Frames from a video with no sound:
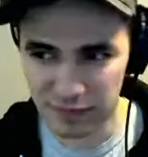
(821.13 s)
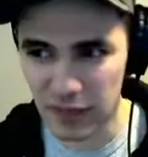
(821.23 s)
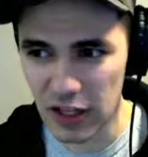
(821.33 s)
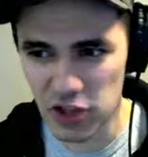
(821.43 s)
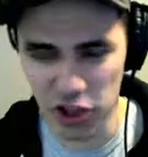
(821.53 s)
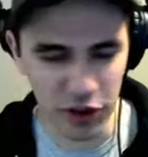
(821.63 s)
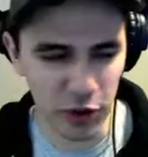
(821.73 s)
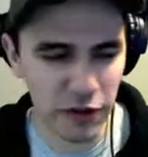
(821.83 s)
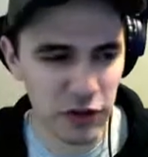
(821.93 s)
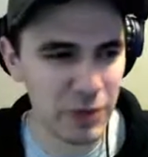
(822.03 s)
Sugar,
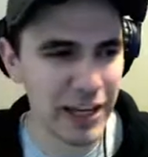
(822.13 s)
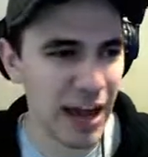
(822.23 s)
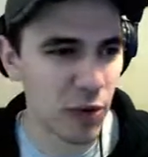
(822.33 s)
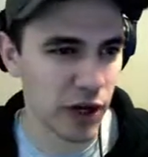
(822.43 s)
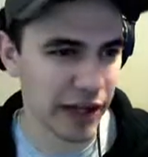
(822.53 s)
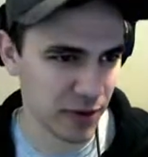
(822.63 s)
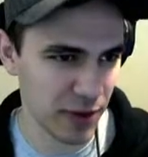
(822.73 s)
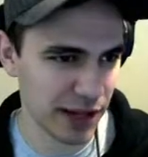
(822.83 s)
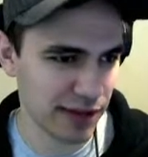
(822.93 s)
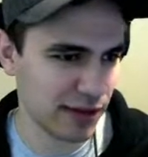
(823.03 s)
who have you been networking
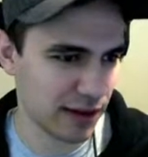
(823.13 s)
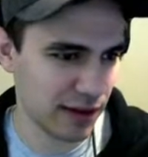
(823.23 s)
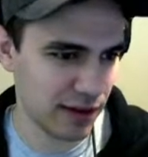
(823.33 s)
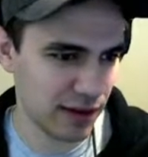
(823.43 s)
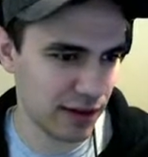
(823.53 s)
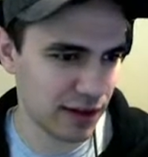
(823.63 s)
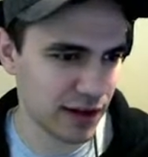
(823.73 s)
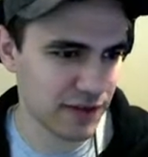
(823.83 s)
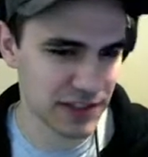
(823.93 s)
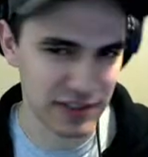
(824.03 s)
with?
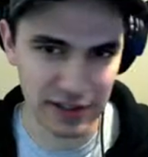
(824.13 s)
If he's still